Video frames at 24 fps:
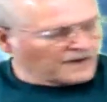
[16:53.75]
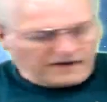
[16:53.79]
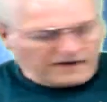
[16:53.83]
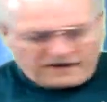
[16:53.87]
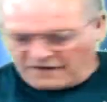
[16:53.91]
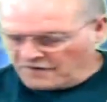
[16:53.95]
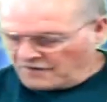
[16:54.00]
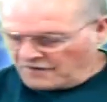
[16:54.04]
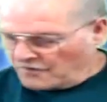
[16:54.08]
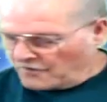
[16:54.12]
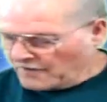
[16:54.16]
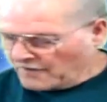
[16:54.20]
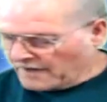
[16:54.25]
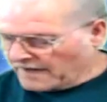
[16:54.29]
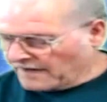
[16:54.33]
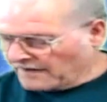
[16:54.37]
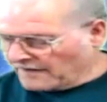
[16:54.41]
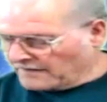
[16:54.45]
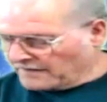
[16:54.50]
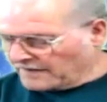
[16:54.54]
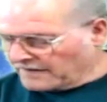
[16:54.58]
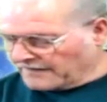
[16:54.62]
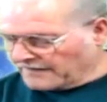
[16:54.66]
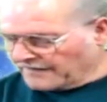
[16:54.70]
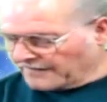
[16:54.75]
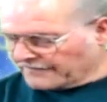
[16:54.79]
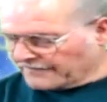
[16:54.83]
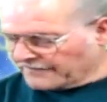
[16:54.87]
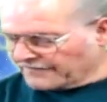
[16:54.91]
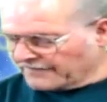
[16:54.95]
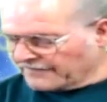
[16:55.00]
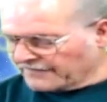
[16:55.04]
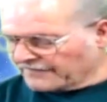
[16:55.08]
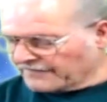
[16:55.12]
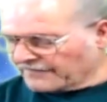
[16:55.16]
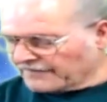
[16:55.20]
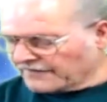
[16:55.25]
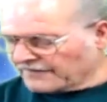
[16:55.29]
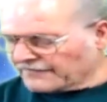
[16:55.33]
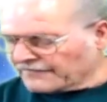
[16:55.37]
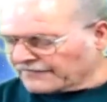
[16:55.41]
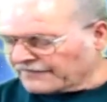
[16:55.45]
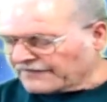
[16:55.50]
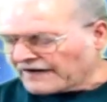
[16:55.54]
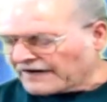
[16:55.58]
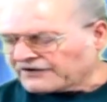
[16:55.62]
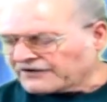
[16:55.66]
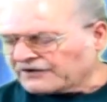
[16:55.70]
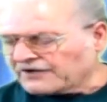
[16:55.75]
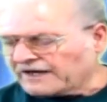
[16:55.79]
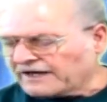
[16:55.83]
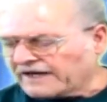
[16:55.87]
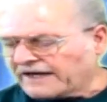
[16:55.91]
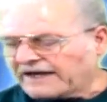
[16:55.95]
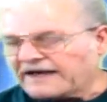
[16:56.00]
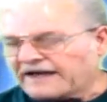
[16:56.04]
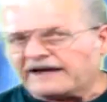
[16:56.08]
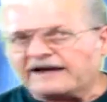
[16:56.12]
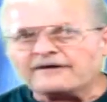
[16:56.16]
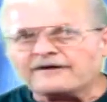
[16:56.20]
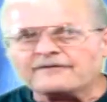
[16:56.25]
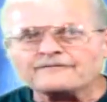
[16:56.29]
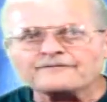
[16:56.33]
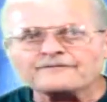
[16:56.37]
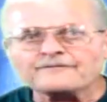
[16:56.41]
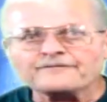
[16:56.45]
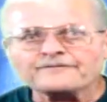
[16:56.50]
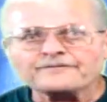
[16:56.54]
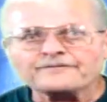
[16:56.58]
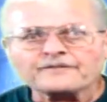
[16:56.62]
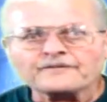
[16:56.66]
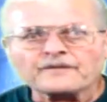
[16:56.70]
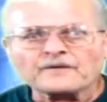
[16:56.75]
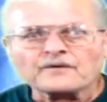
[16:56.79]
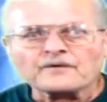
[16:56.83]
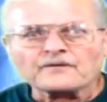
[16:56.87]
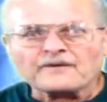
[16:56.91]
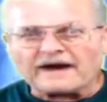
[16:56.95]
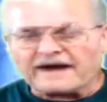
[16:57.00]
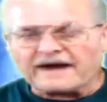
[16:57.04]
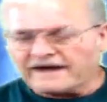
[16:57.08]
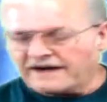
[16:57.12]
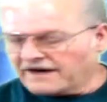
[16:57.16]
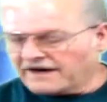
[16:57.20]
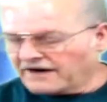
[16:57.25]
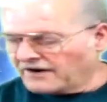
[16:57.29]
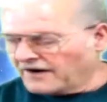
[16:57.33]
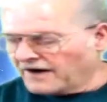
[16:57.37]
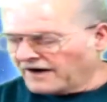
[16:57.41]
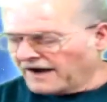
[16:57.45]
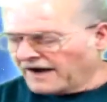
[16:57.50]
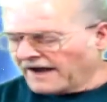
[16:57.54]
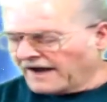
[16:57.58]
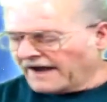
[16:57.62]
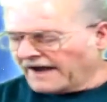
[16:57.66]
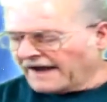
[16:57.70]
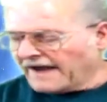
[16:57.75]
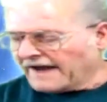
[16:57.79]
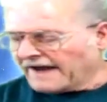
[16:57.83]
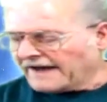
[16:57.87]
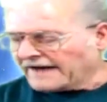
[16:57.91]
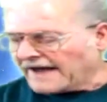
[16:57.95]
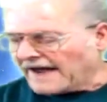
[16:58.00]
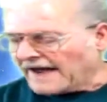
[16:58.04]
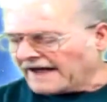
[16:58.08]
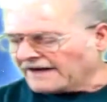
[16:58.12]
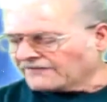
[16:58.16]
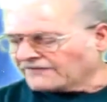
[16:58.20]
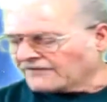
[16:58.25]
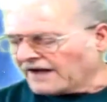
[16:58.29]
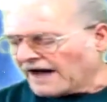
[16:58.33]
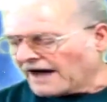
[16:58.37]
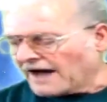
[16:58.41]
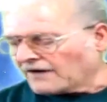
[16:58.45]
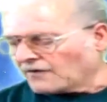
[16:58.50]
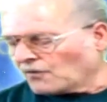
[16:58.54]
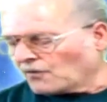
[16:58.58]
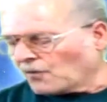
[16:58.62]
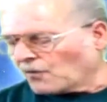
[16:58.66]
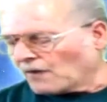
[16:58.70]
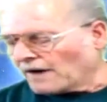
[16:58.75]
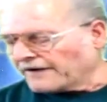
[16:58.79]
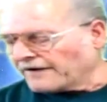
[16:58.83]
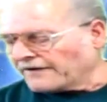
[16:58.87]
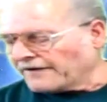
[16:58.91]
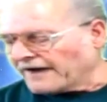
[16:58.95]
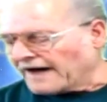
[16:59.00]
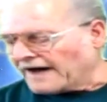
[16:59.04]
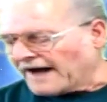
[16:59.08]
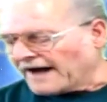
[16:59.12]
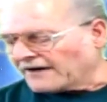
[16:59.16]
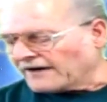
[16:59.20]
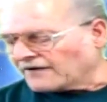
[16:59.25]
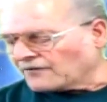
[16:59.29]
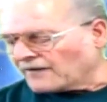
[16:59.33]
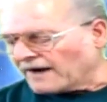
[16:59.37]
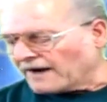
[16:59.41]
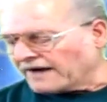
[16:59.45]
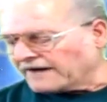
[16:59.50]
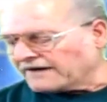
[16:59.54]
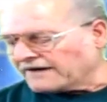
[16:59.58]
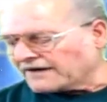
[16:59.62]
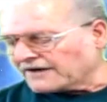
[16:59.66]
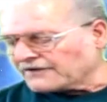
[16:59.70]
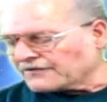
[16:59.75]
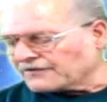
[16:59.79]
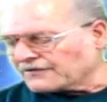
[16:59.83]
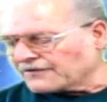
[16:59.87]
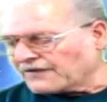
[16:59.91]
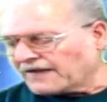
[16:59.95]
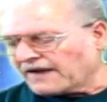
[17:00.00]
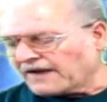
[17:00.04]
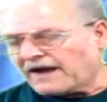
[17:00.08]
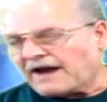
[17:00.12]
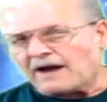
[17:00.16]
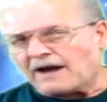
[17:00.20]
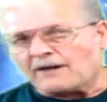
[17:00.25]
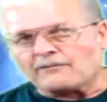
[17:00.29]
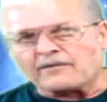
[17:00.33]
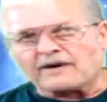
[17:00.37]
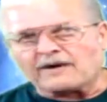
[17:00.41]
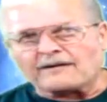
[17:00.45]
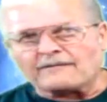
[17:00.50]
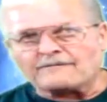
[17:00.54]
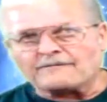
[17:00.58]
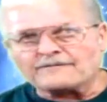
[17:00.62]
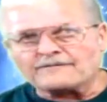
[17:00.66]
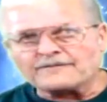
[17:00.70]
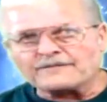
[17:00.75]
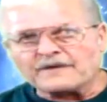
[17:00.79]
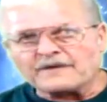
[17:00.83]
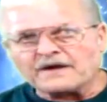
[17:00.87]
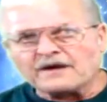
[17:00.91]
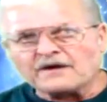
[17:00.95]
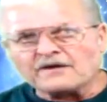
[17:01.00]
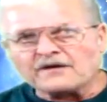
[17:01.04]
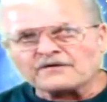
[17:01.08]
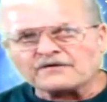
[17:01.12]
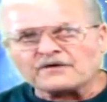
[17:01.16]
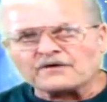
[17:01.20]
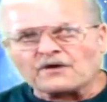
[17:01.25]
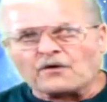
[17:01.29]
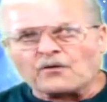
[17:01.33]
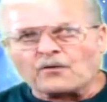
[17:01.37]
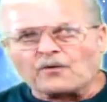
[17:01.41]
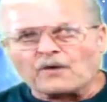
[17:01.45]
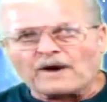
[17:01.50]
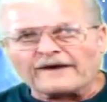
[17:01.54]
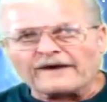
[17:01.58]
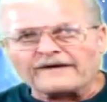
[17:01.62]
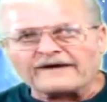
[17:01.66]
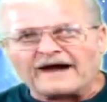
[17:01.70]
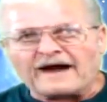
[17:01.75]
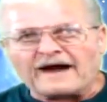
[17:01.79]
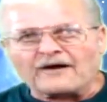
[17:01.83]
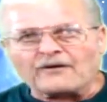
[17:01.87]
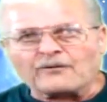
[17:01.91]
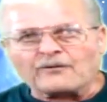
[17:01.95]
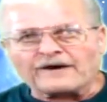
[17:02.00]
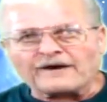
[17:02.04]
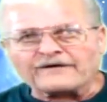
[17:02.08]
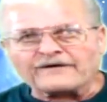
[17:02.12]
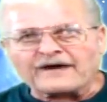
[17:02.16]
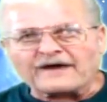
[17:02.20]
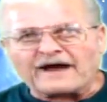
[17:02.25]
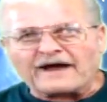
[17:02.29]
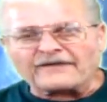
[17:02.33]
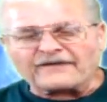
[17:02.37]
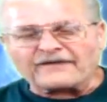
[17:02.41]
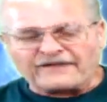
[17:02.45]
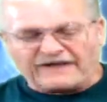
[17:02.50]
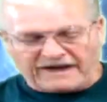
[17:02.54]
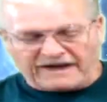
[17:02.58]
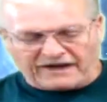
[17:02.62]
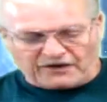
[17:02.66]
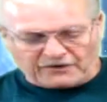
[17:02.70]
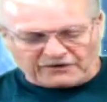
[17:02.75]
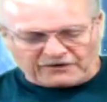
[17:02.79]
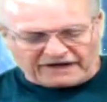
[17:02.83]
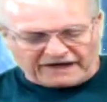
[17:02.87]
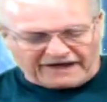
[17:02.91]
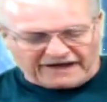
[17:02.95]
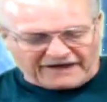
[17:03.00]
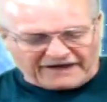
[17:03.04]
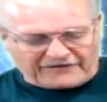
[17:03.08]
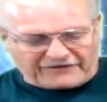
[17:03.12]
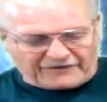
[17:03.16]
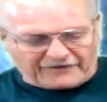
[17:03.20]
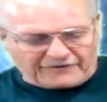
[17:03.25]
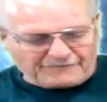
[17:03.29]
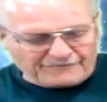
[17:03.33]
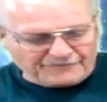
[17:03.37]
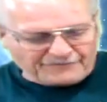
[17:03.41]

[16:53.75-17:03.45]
Well, this is section E right here, and I've got 1 dot right next to the emblem. So 1 dot, they go together.